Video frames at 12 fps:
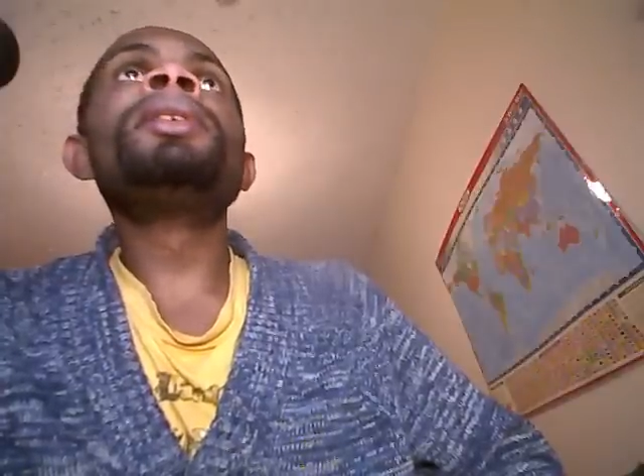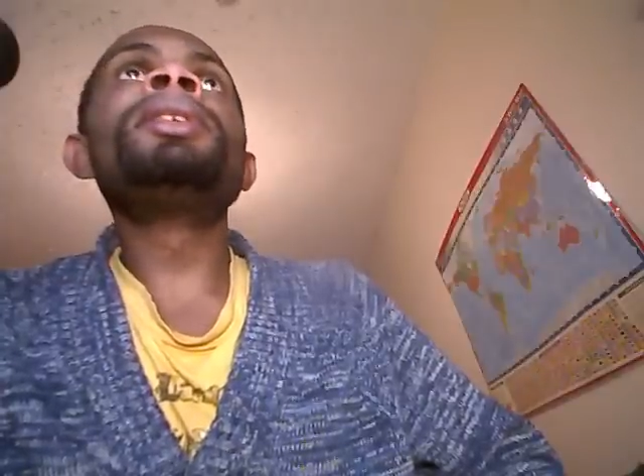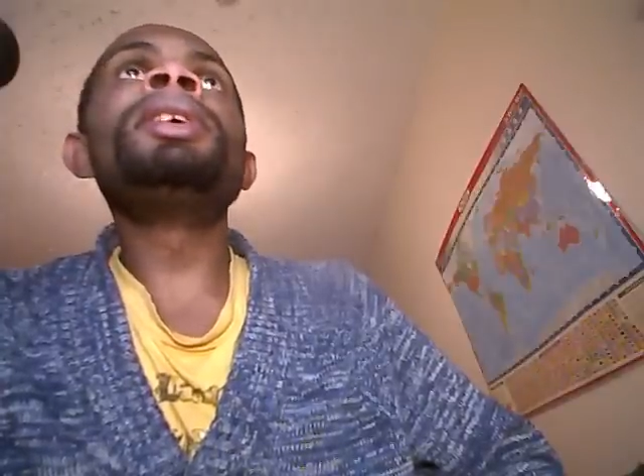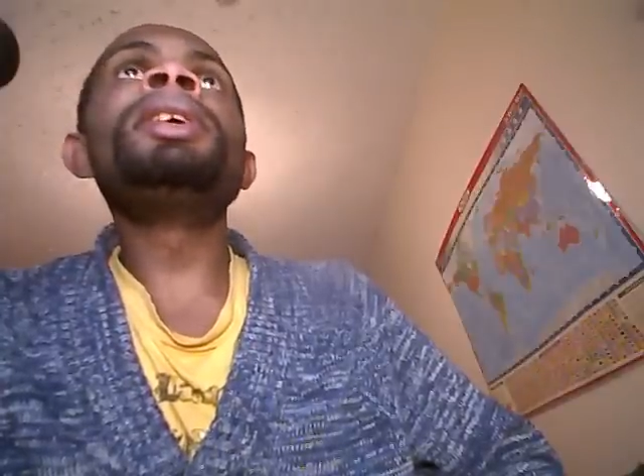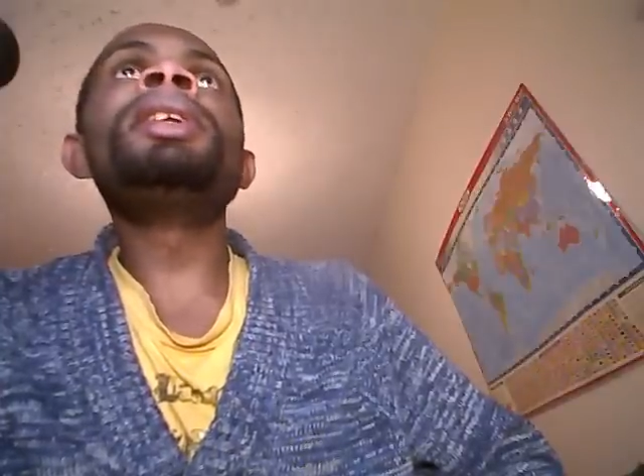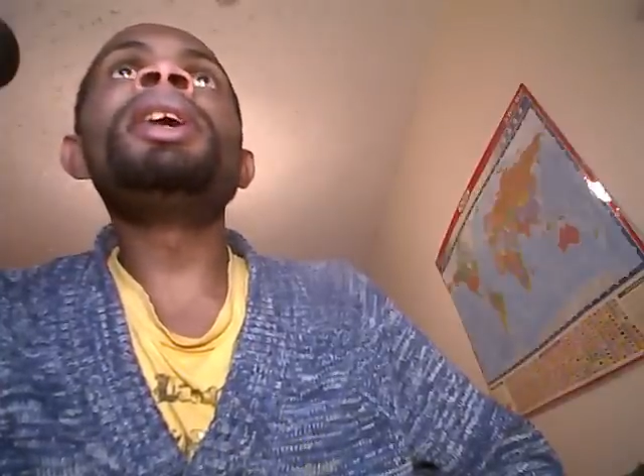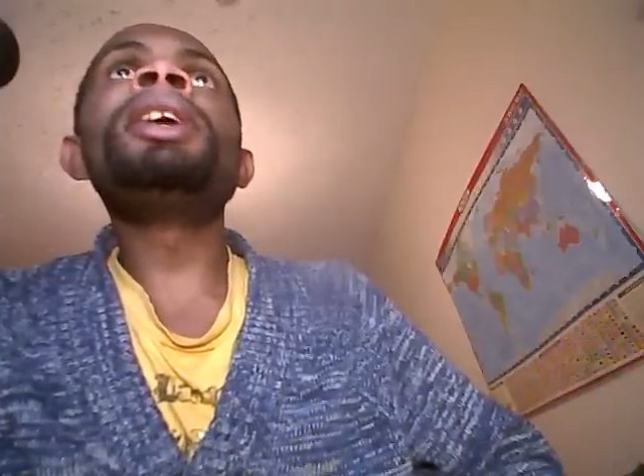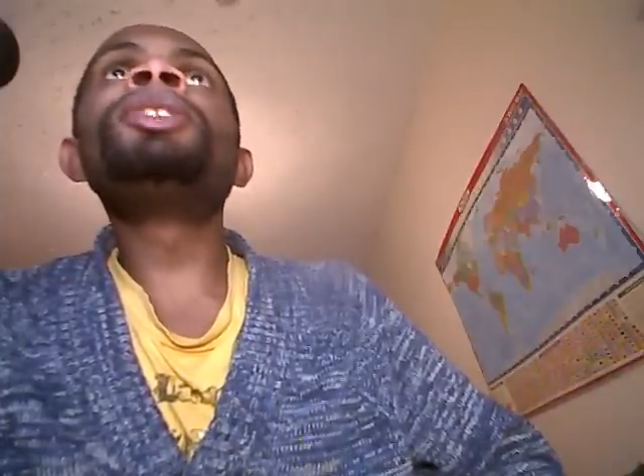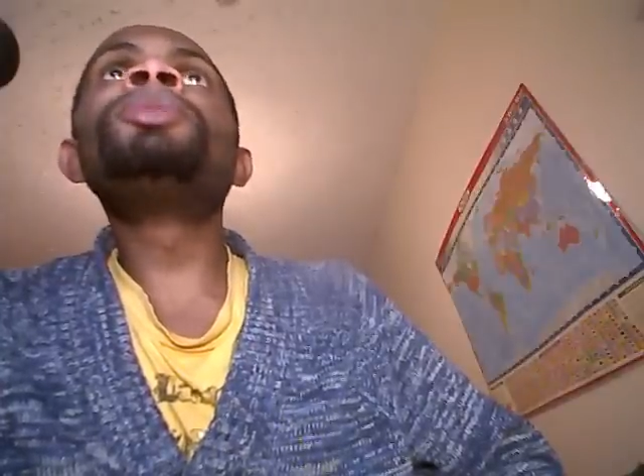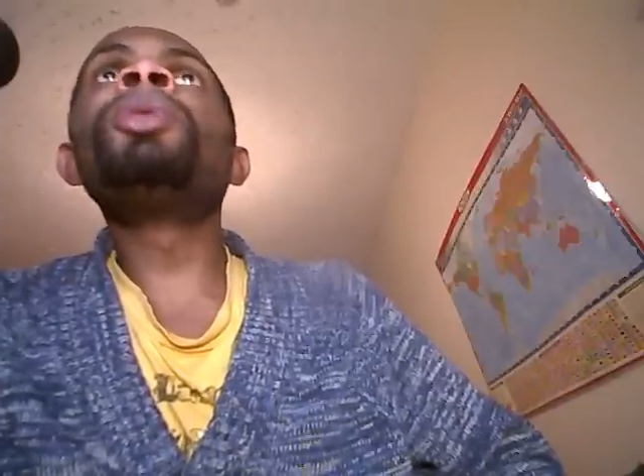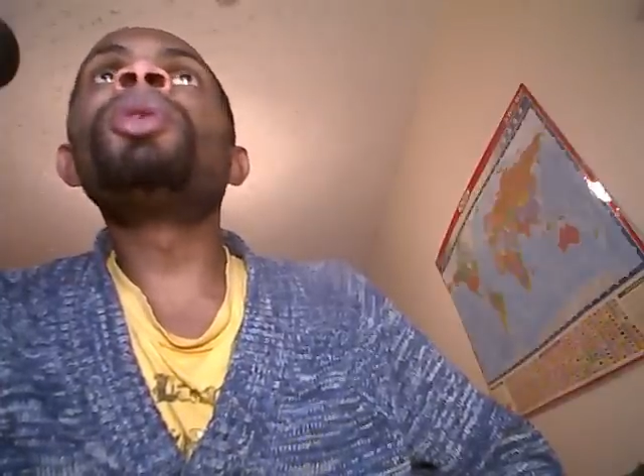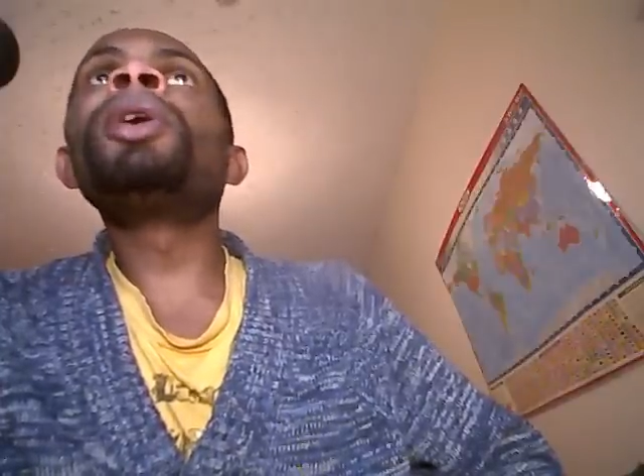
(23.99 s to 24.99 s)

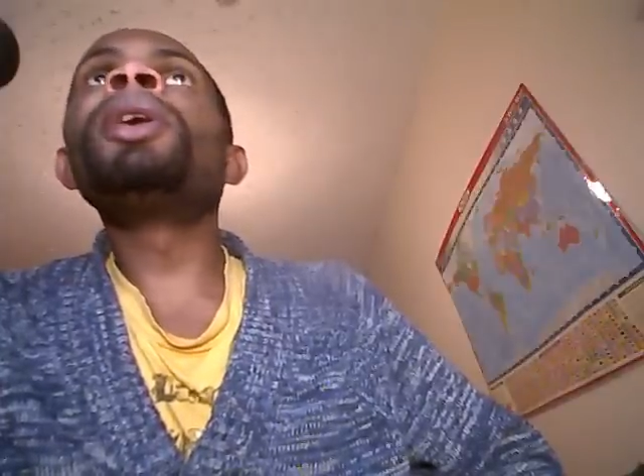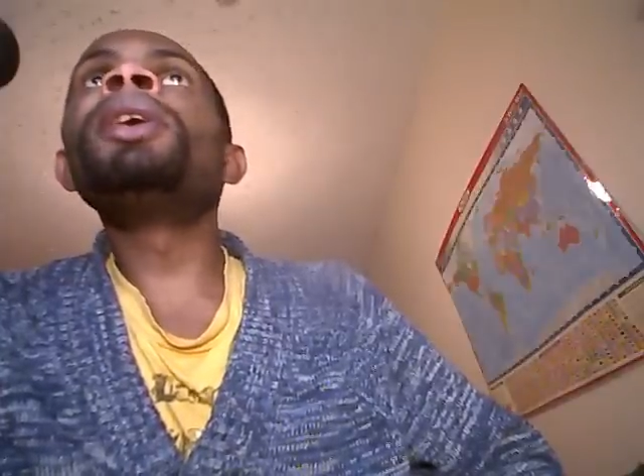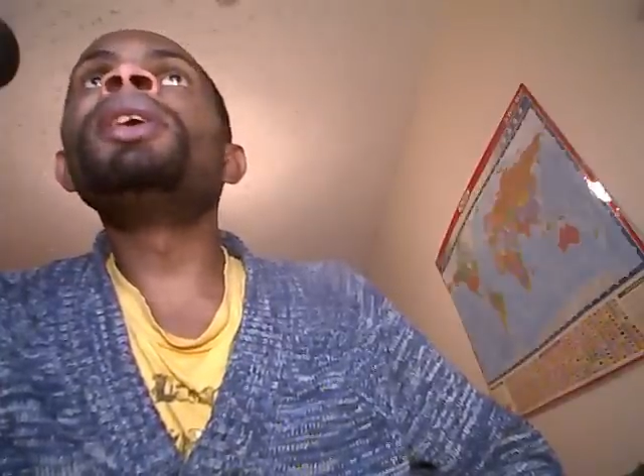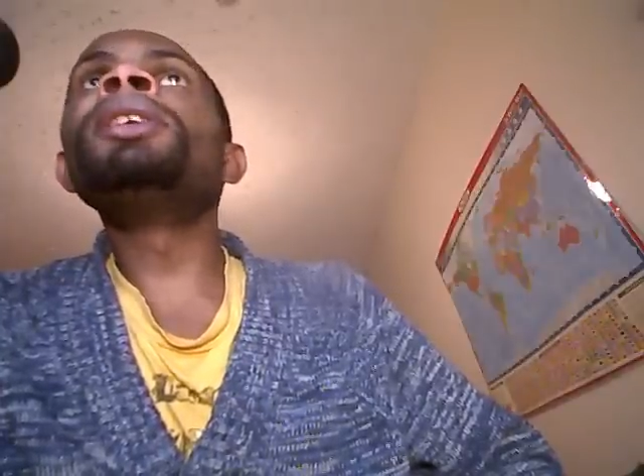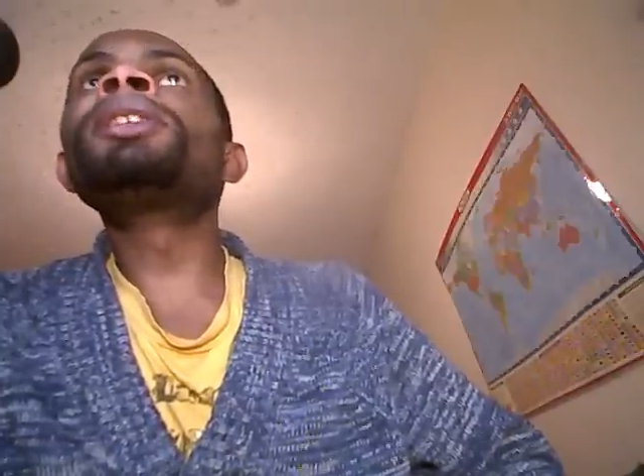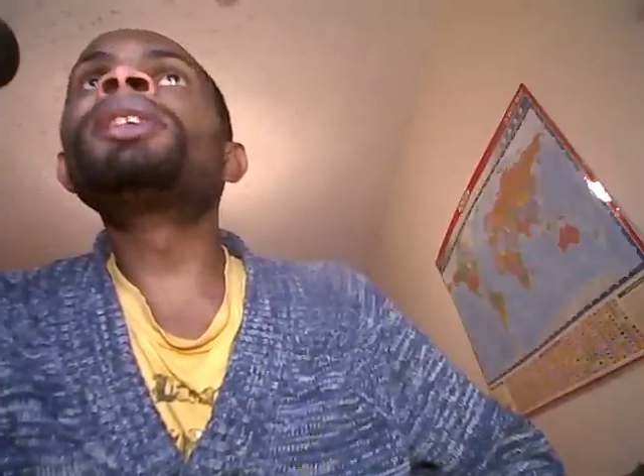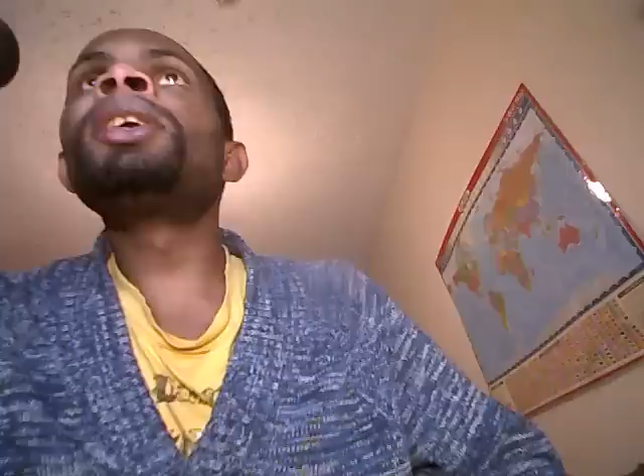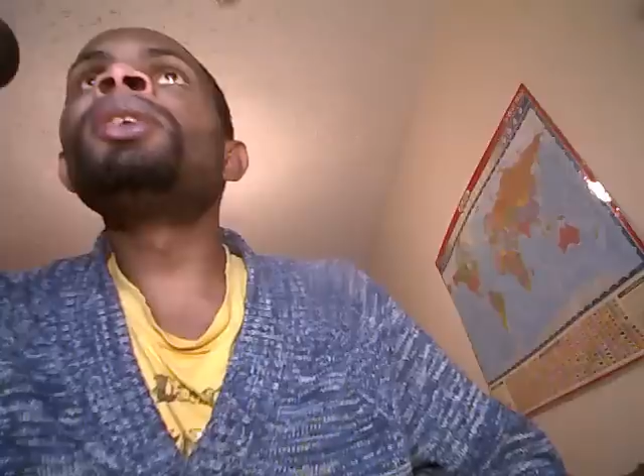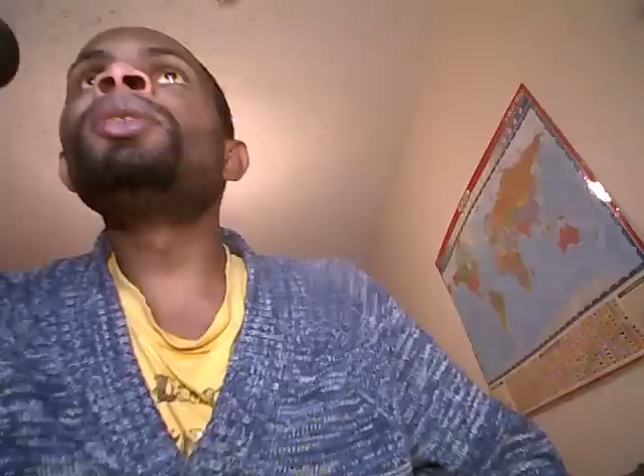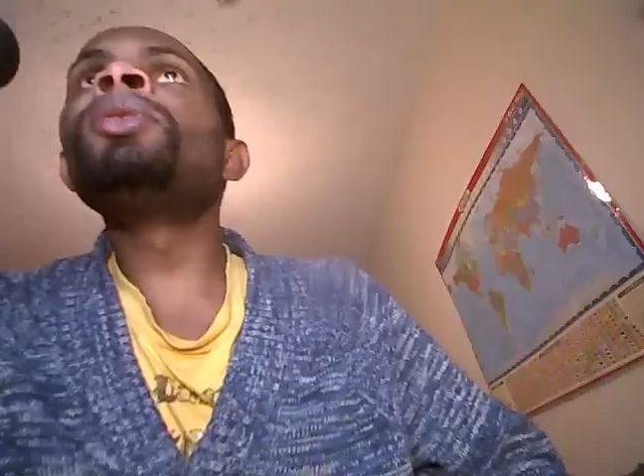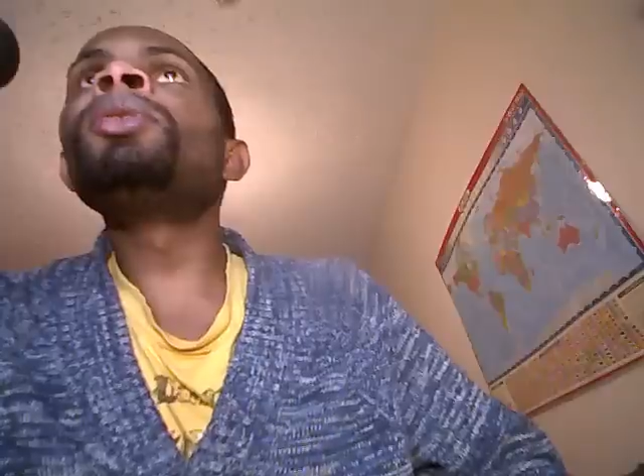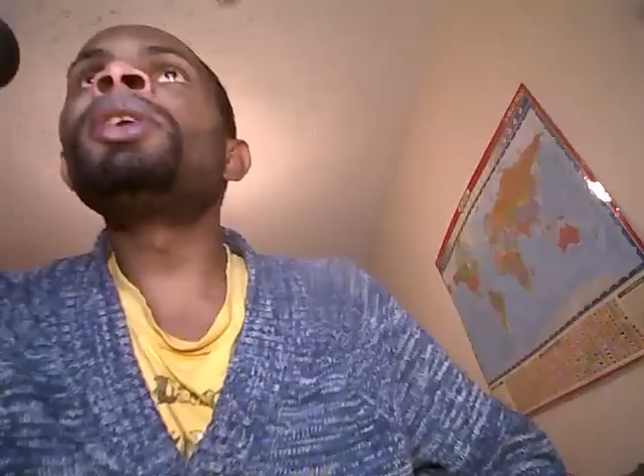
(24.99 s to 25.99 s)
teenage boy is
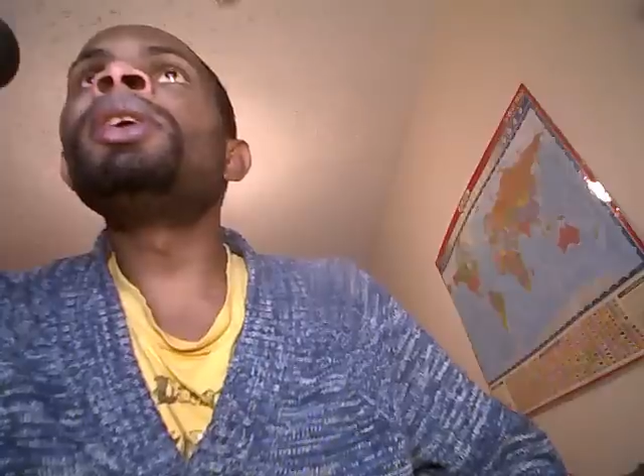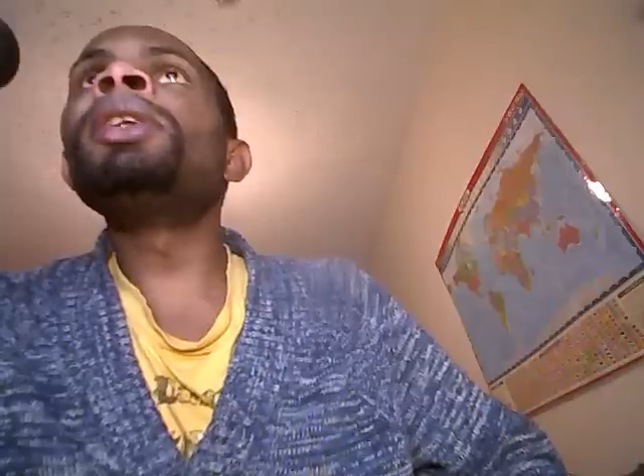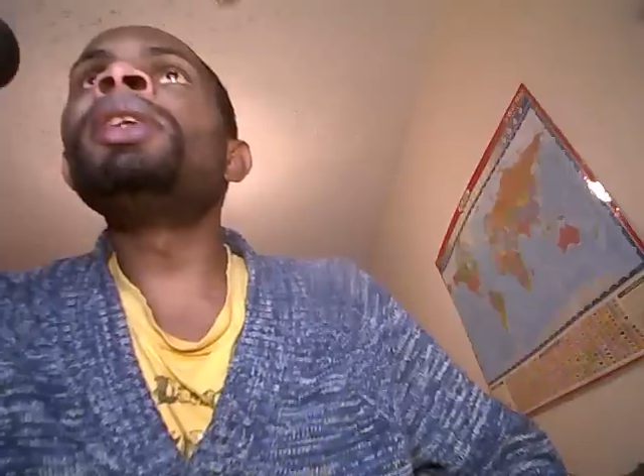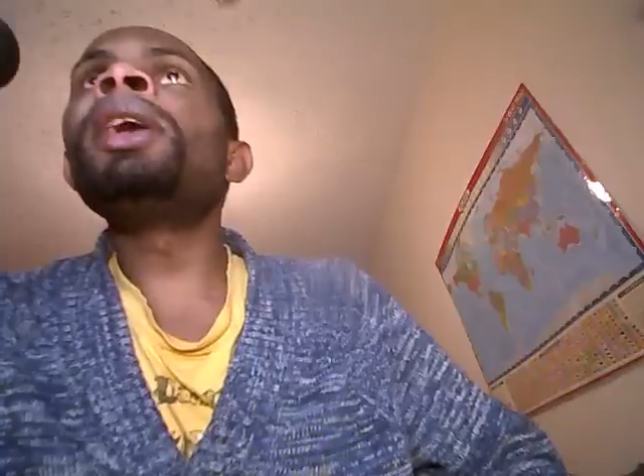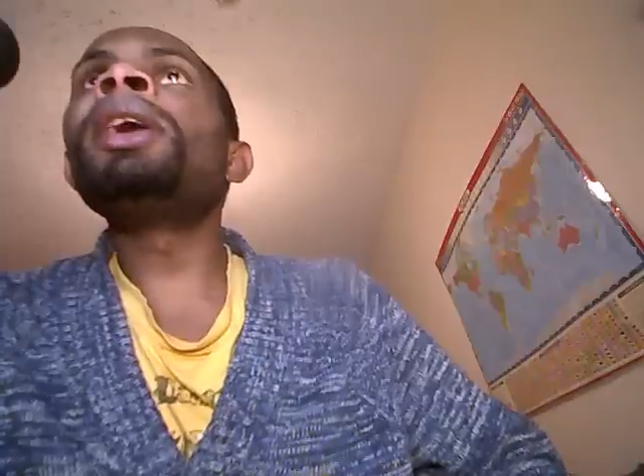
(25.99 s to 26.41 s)
killed in